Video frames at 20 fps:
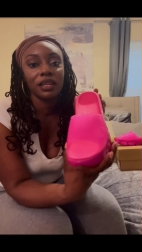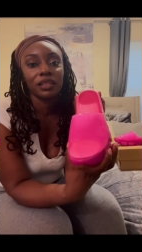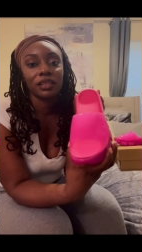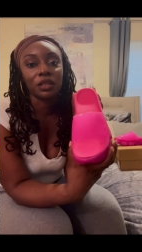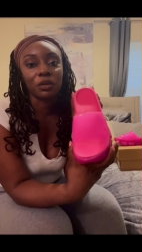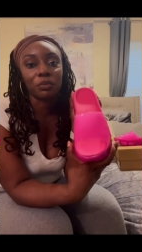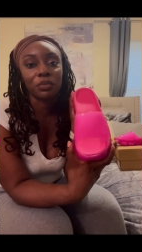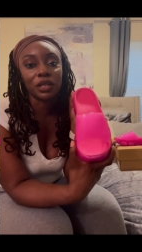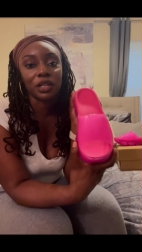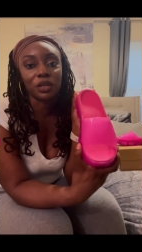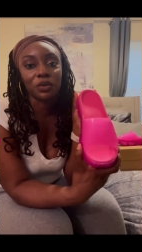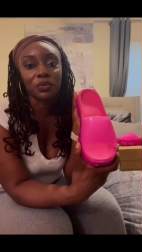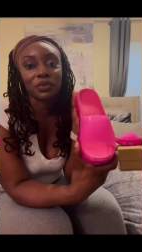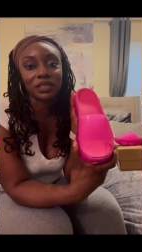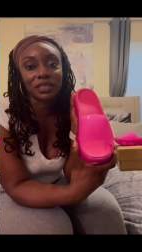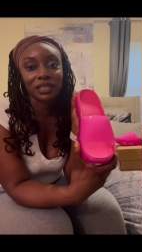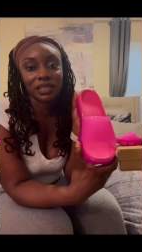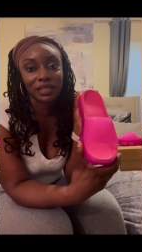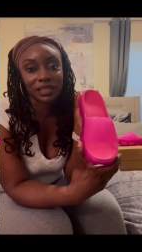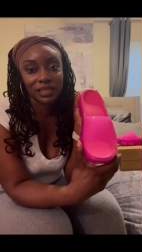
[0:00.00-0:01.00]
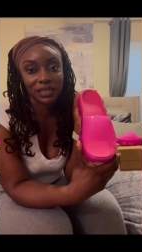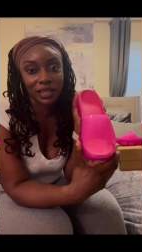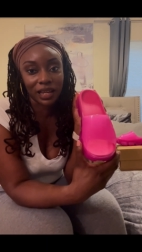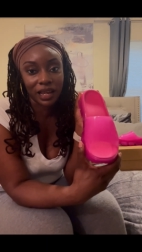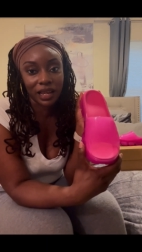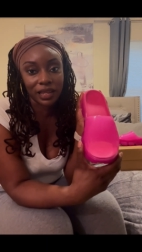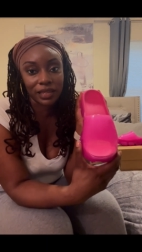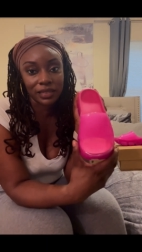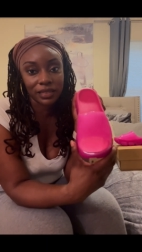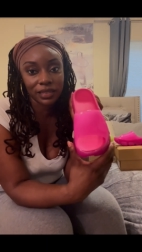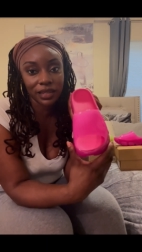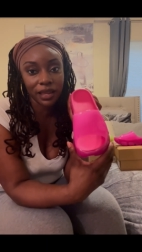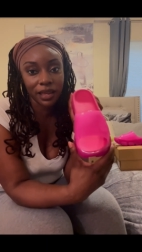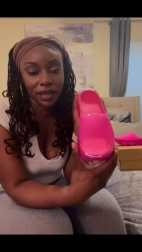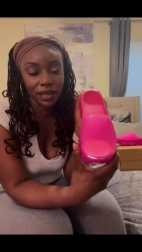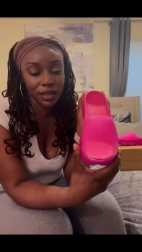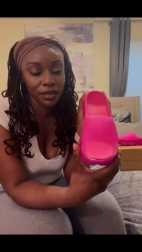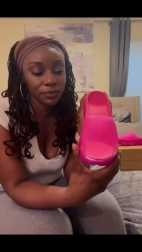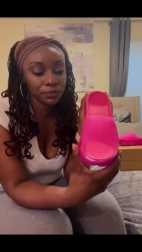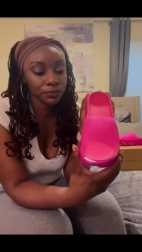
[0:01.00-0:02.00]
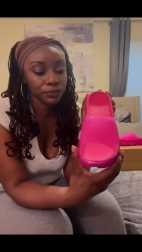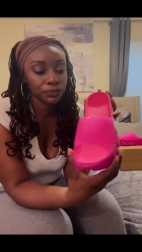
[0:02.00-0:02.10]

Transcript: the pink ones in a size eight.